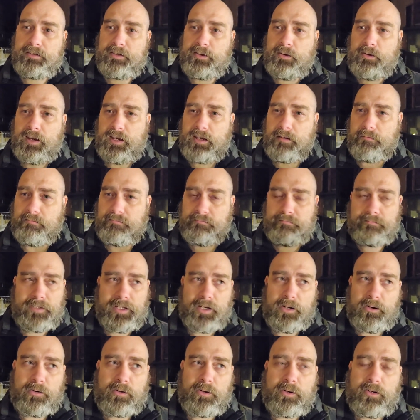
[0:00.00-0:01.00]
so I,
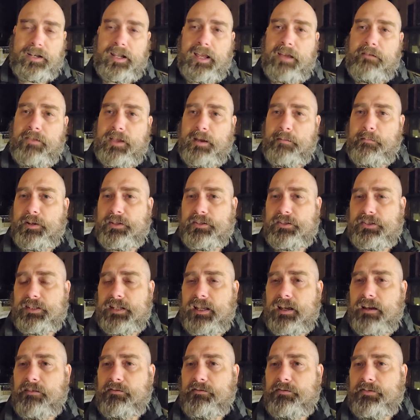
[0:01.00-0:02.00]
couldn't have that much
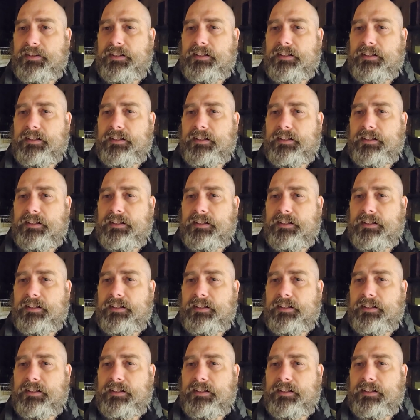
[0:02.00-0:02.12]
stuff.